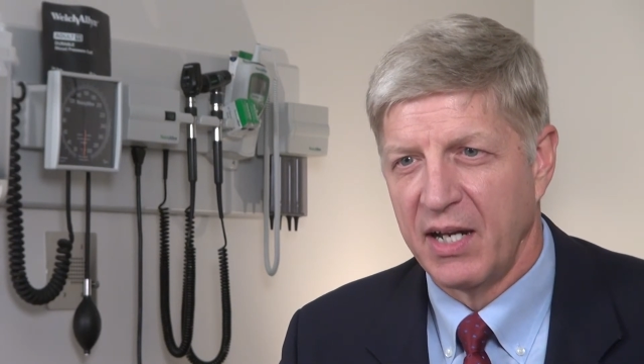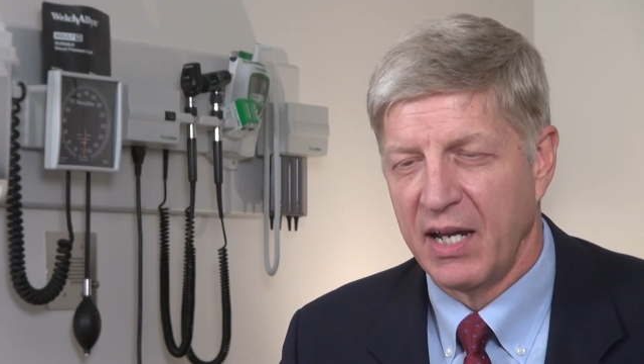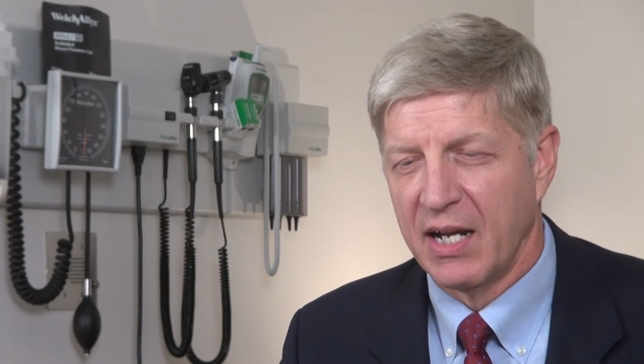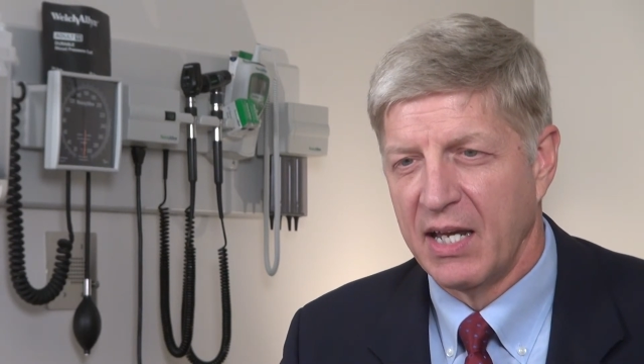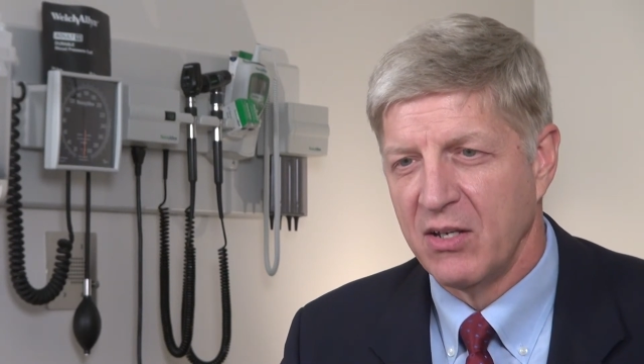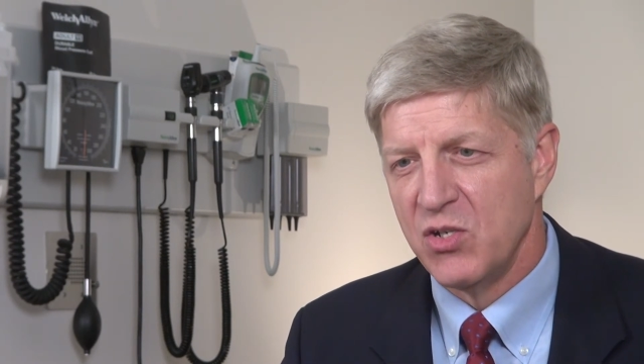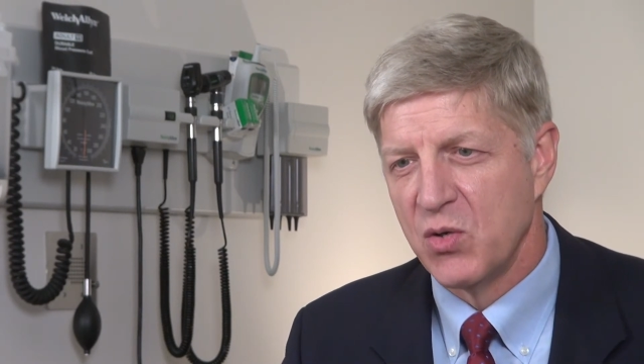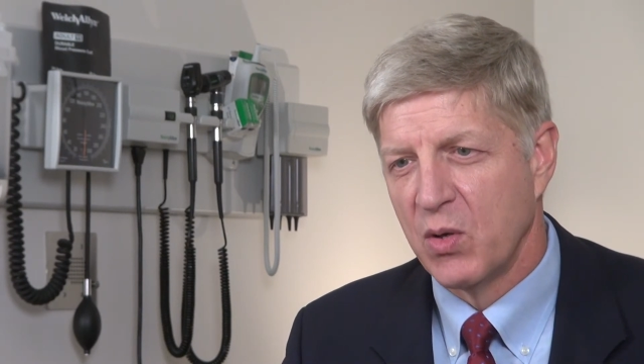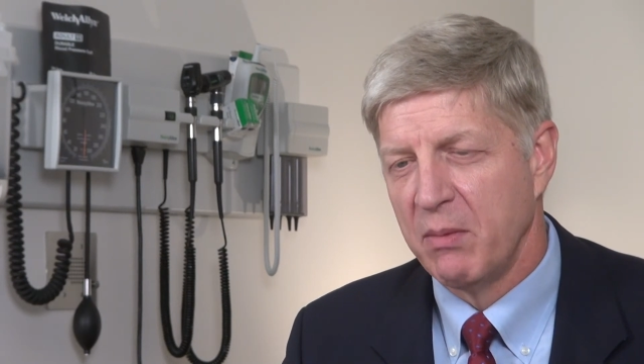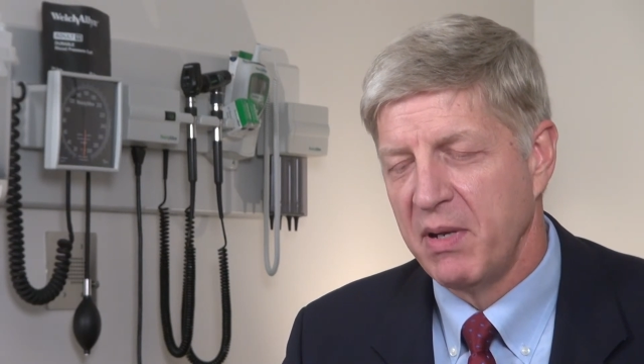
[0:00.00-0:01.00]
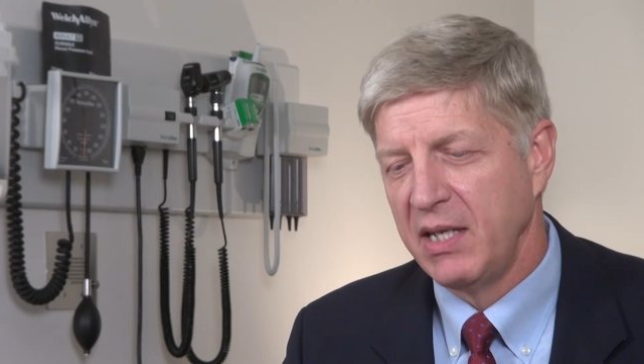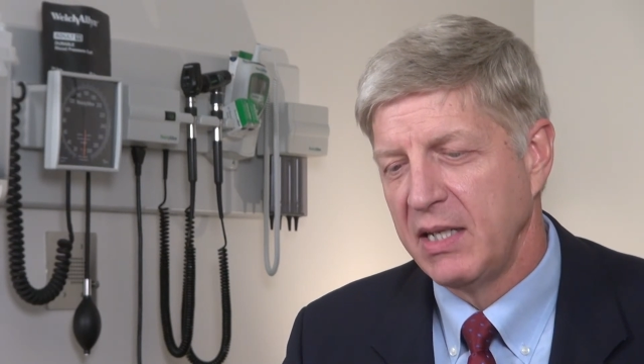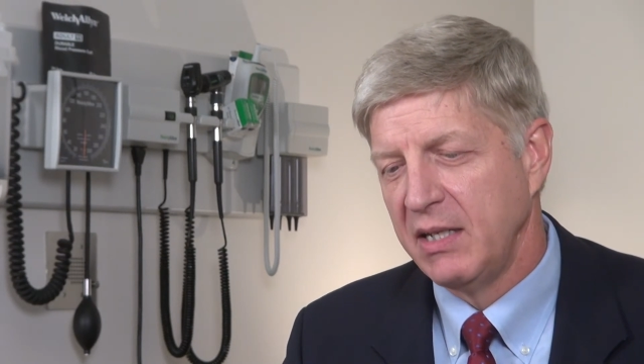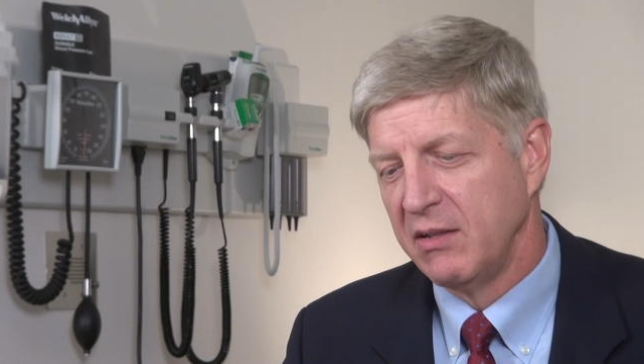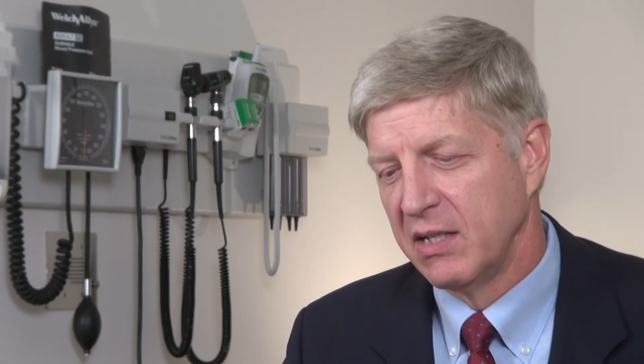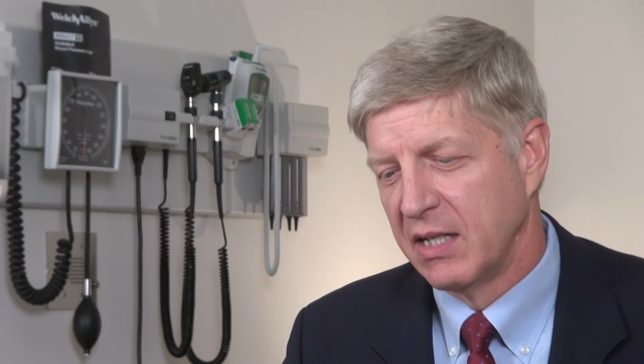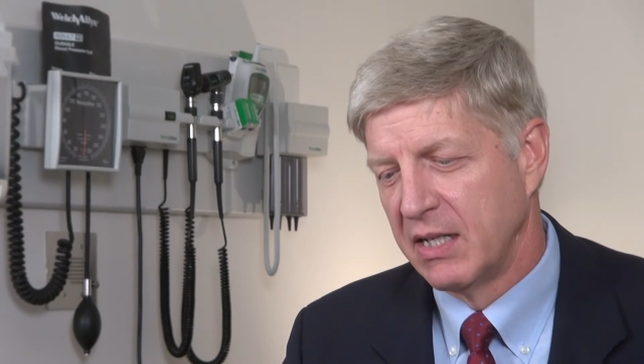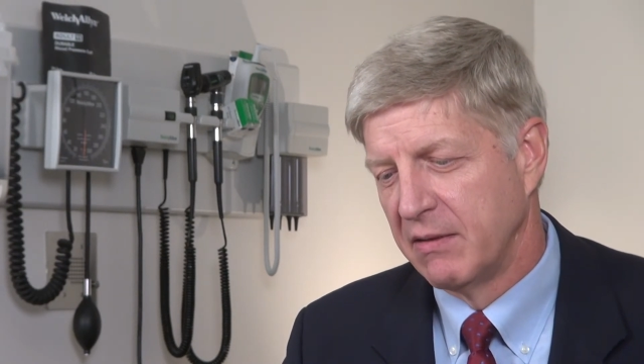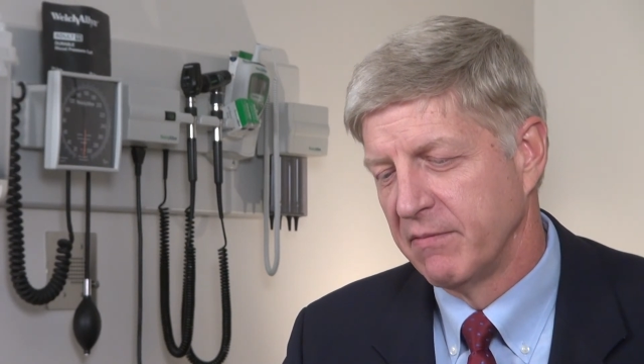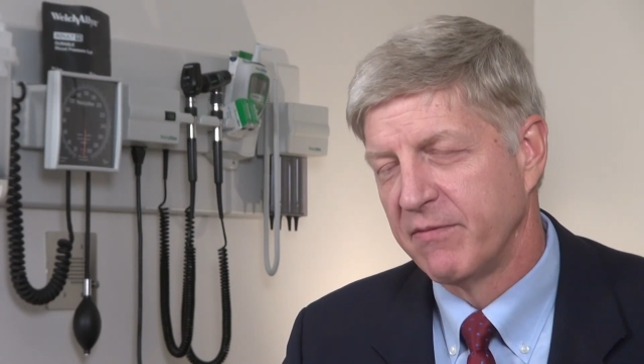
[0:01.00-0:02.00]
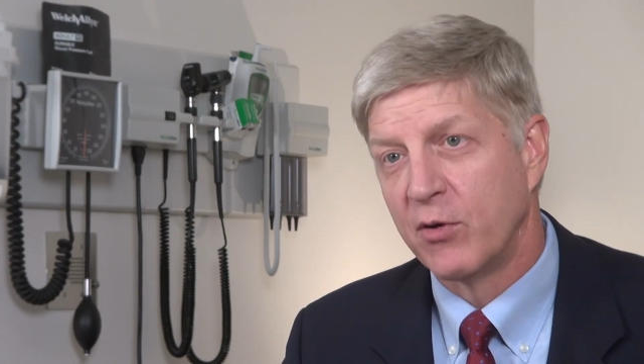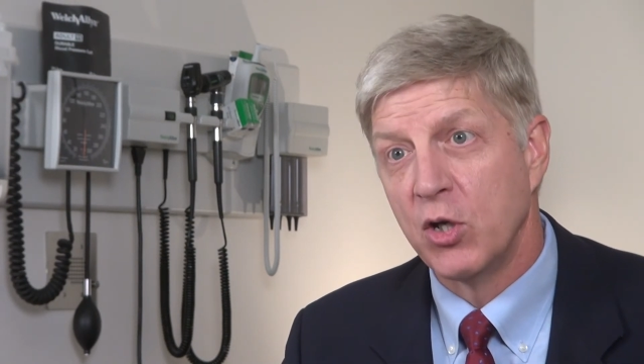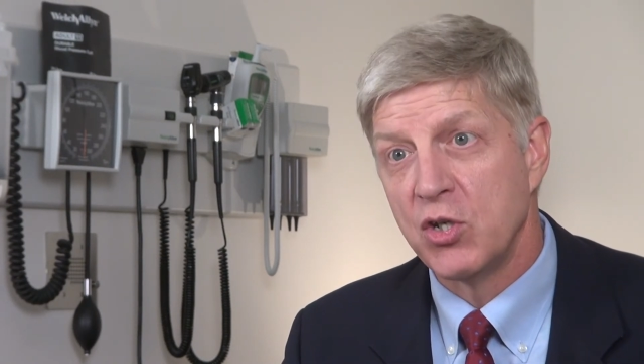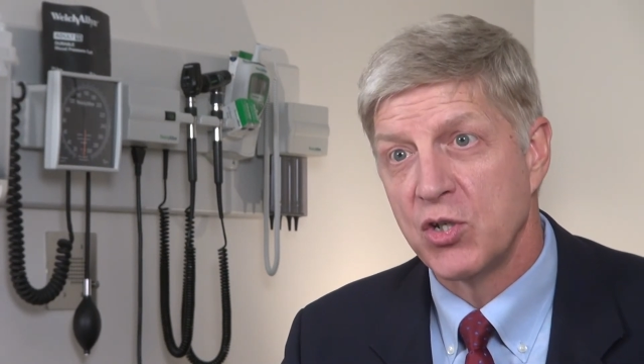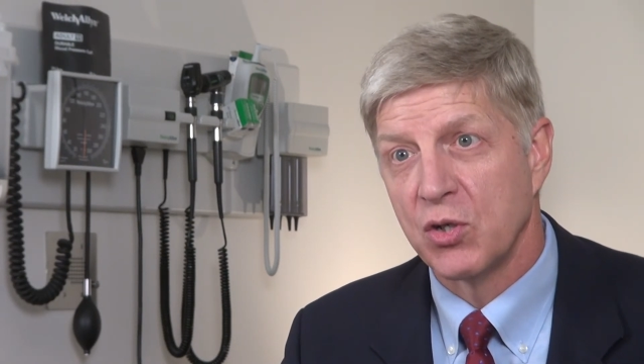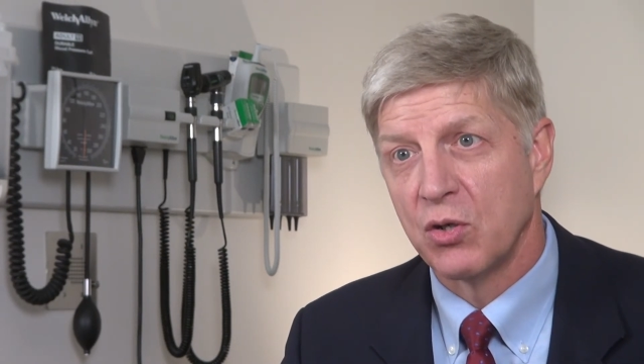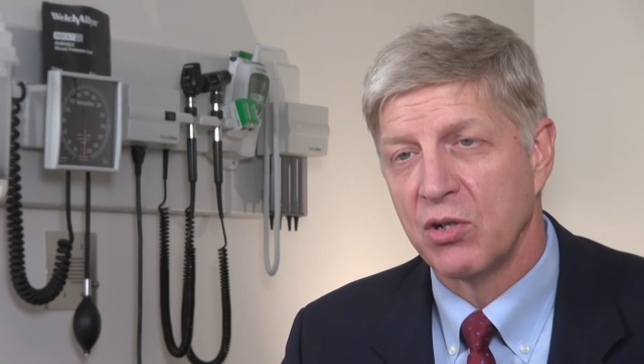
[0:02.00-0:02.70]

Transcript: and I enjoy making furniture,